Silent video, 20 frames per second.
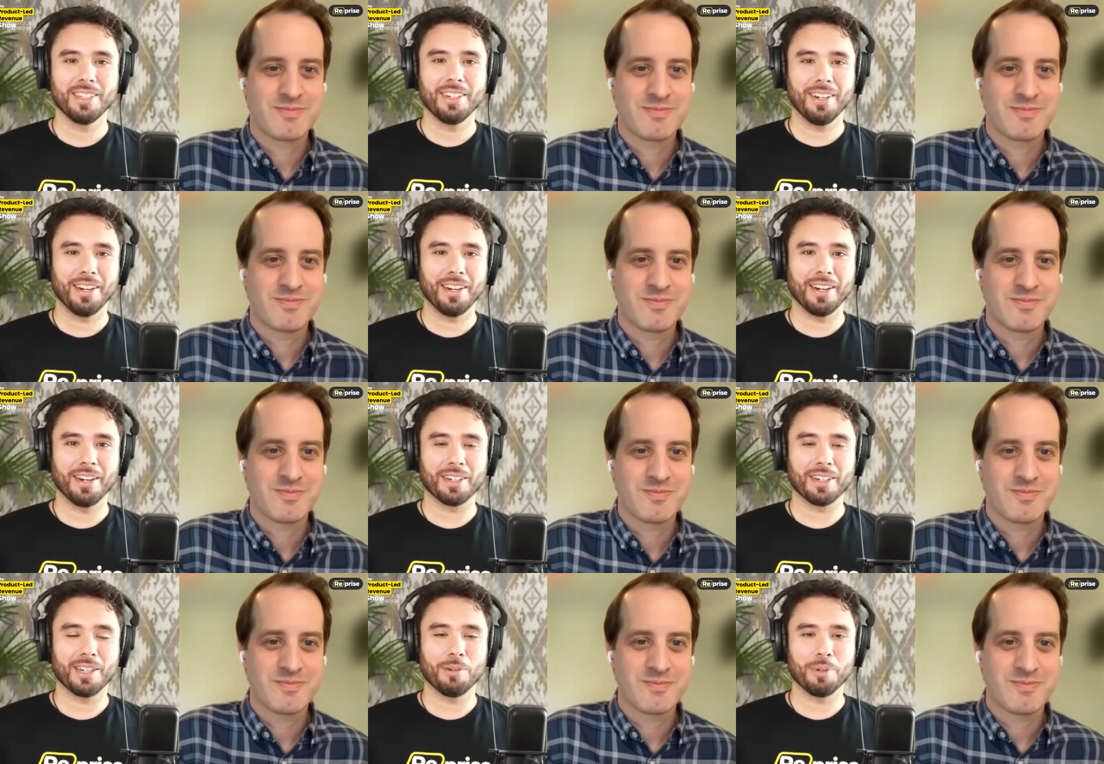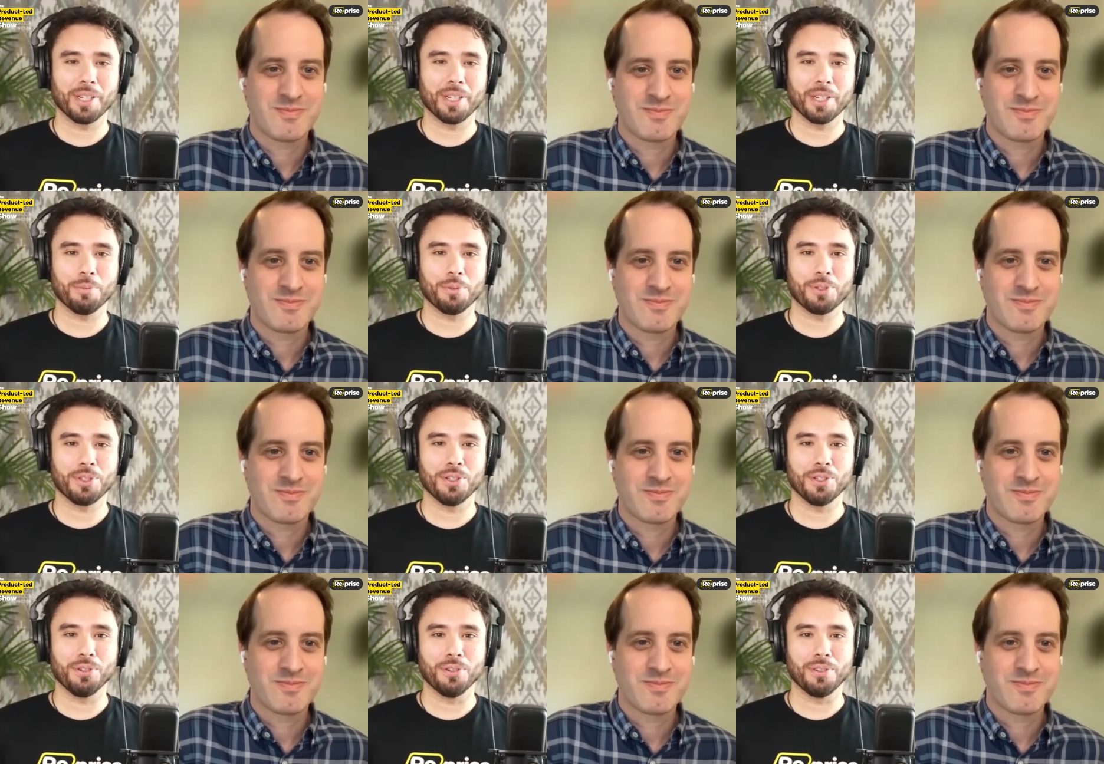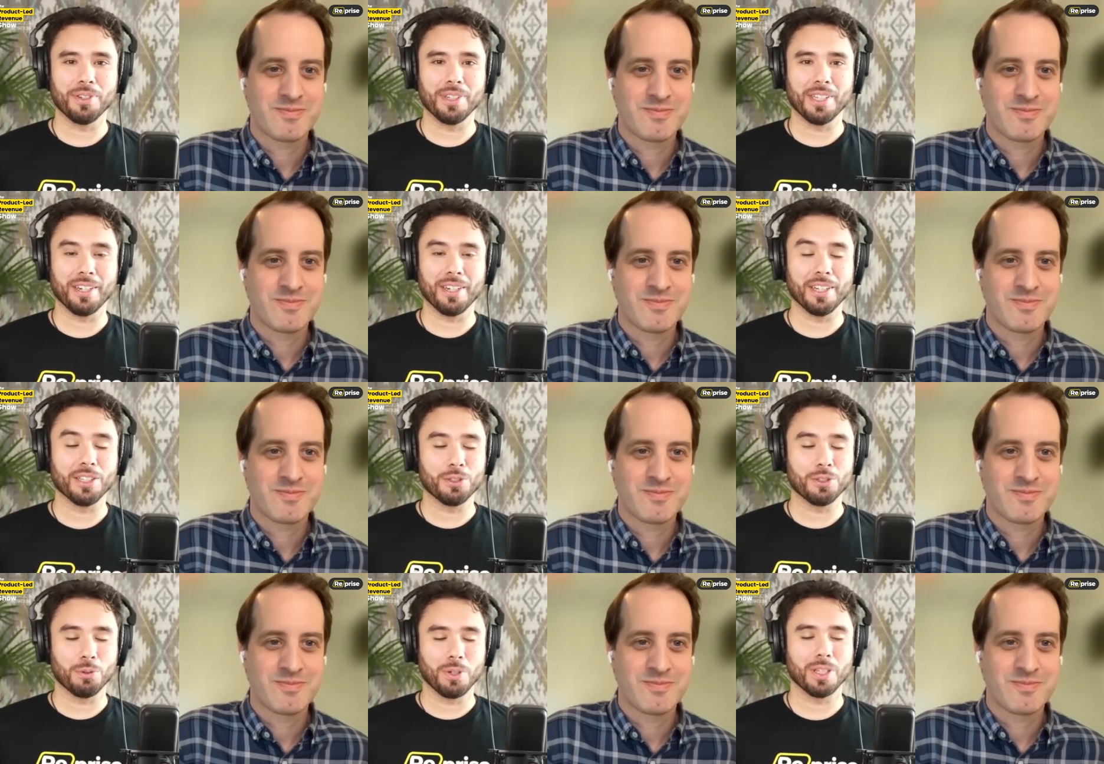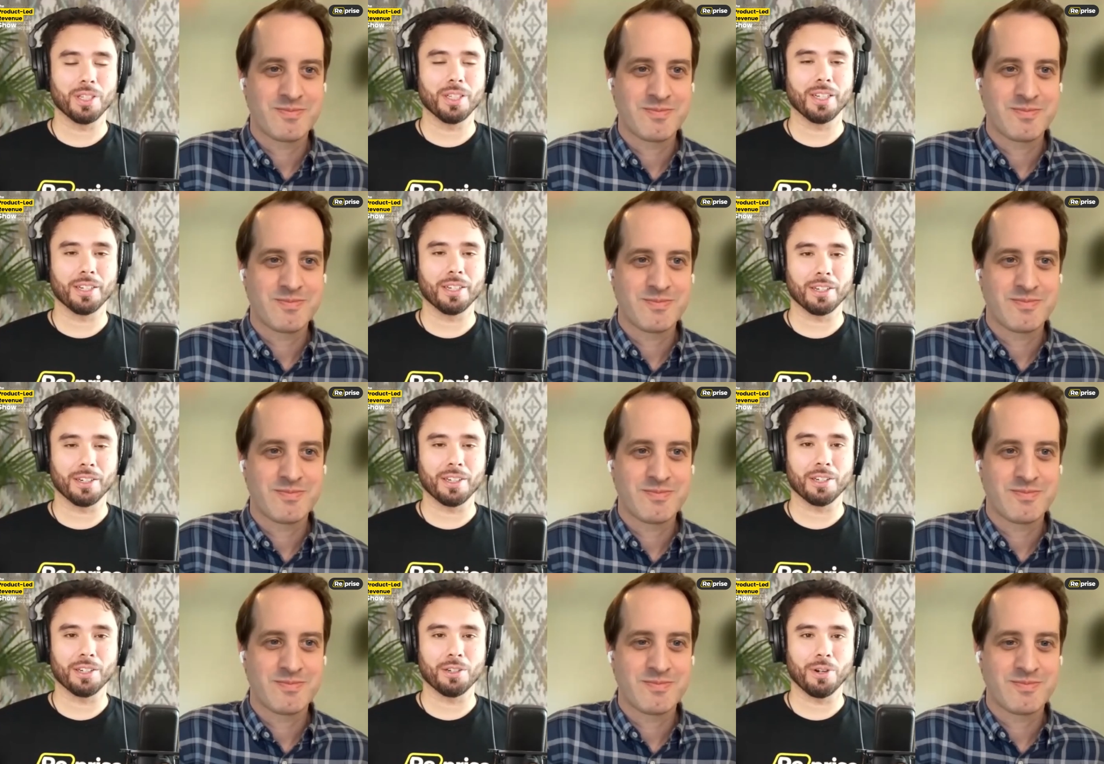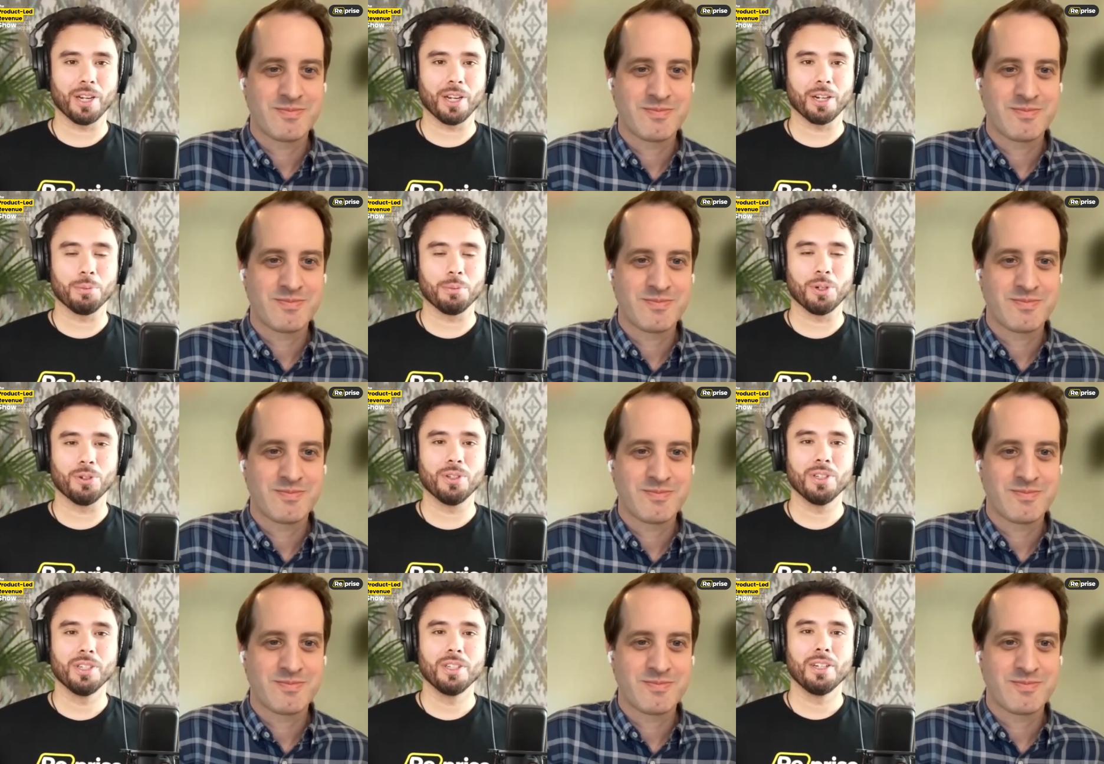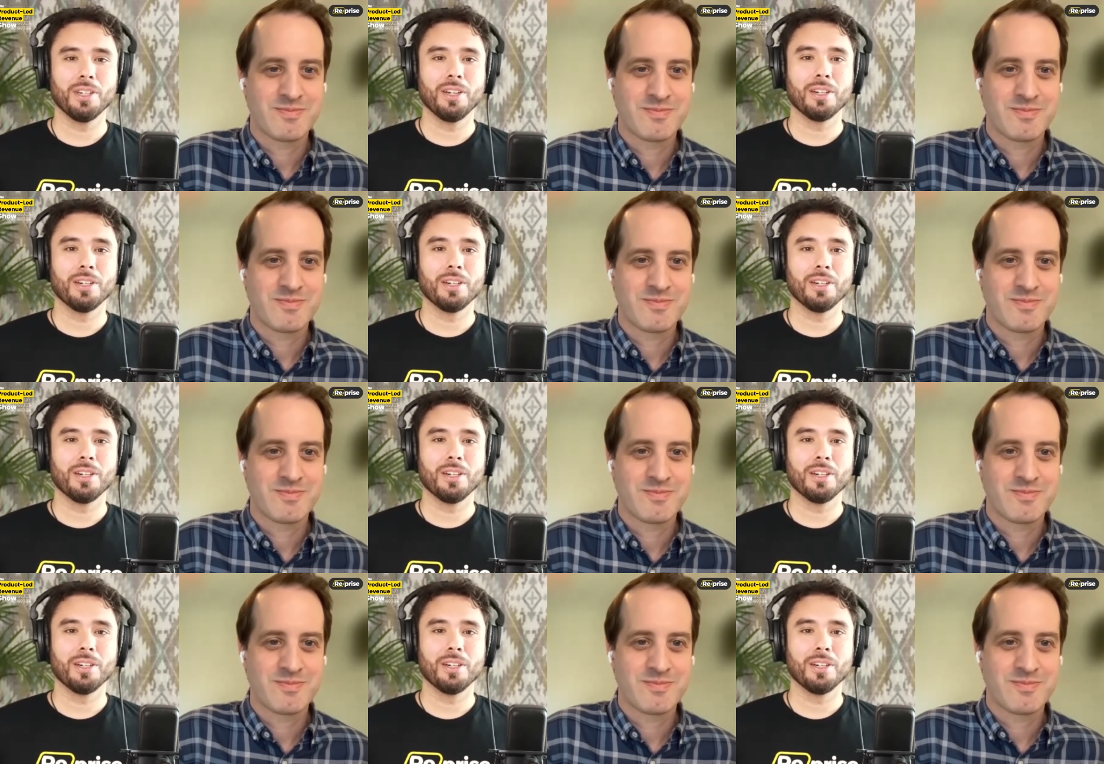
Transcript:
Speaker 1: uh, coming up soon. It is really in- incredible.